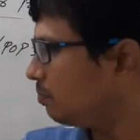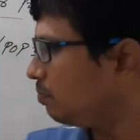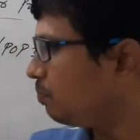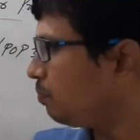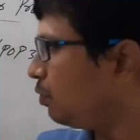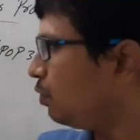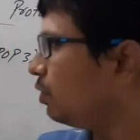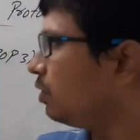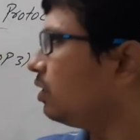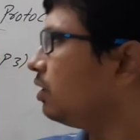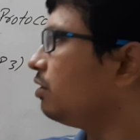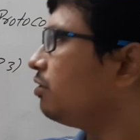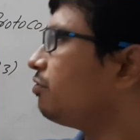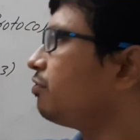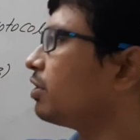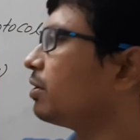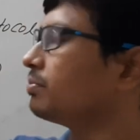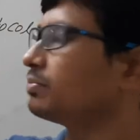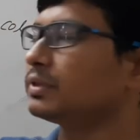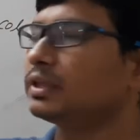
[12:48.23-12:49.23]
pull
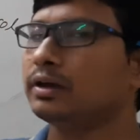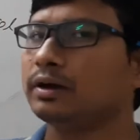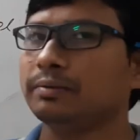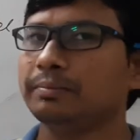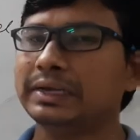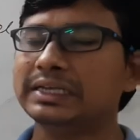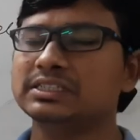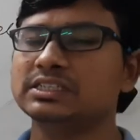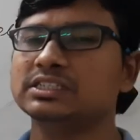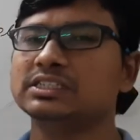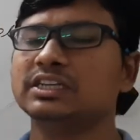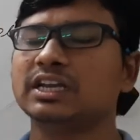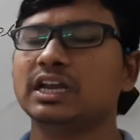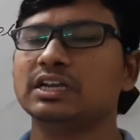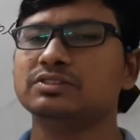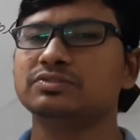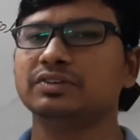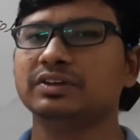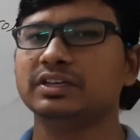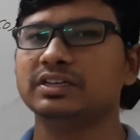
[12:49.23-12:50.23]
from the message
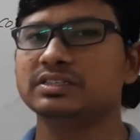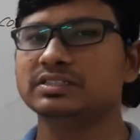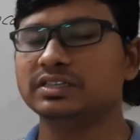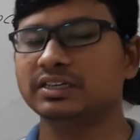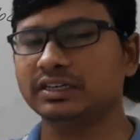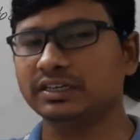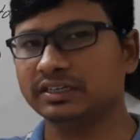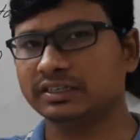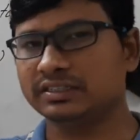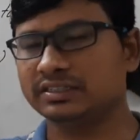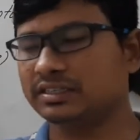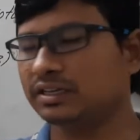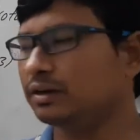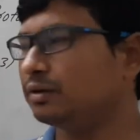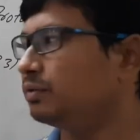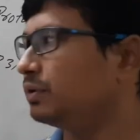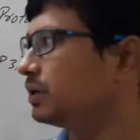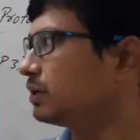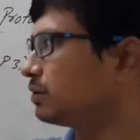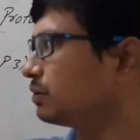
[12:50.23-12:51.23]
transfer agent
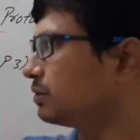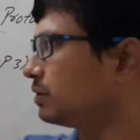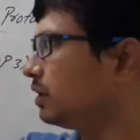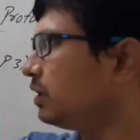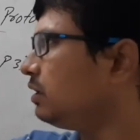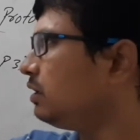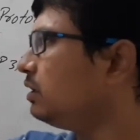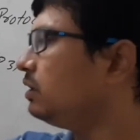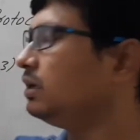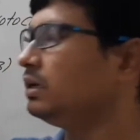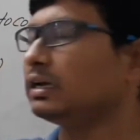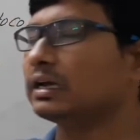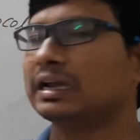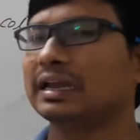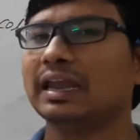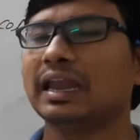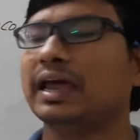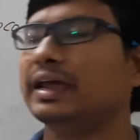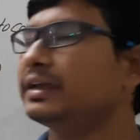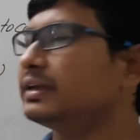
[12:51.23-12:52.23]
server to the
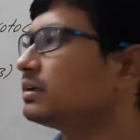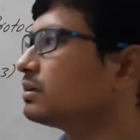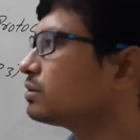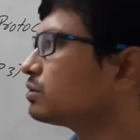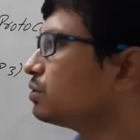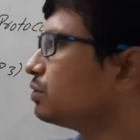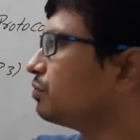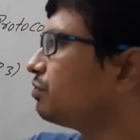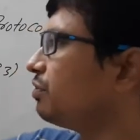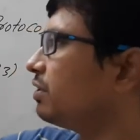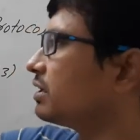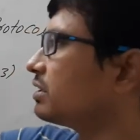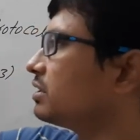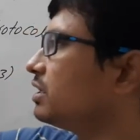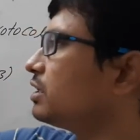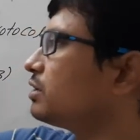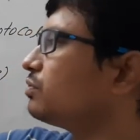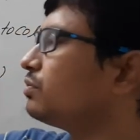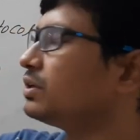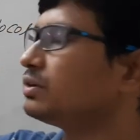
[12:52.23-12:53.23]
client so for
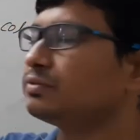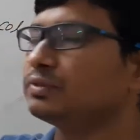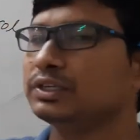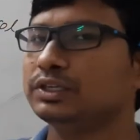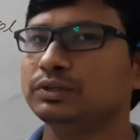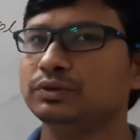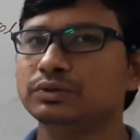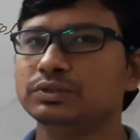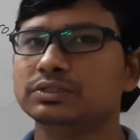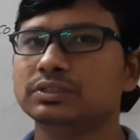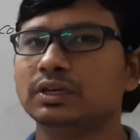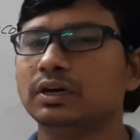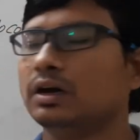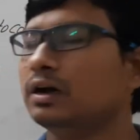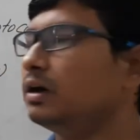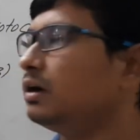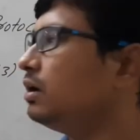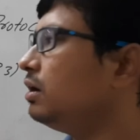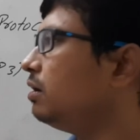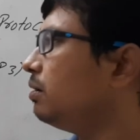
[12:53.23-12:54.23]
that one we use
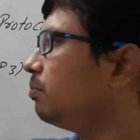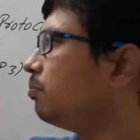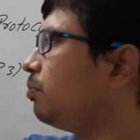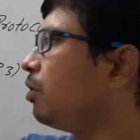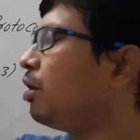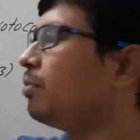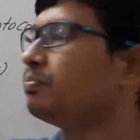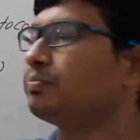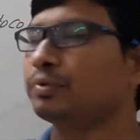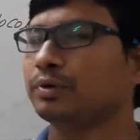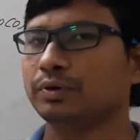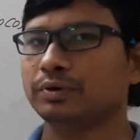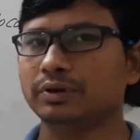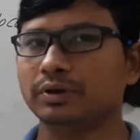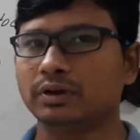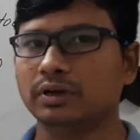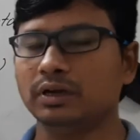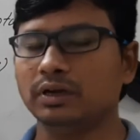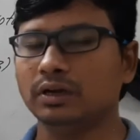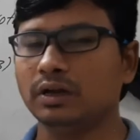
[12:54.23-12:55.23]
the POP
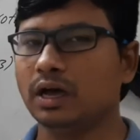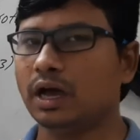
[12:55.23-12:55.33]
protocol.